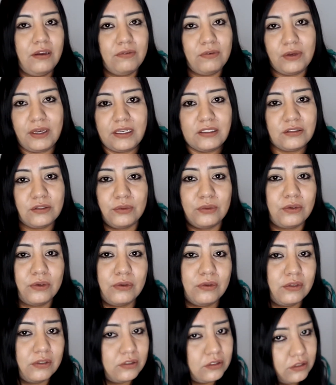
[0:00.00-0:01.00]
if you guys don't
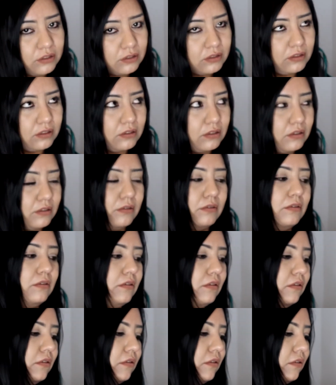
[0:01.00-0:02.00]
know the the,
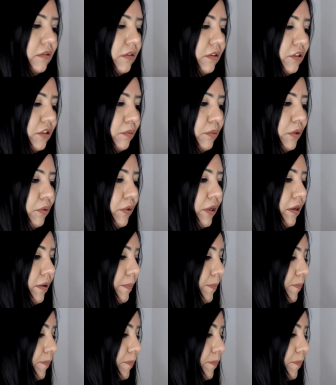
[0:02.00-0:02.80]
the shipping weight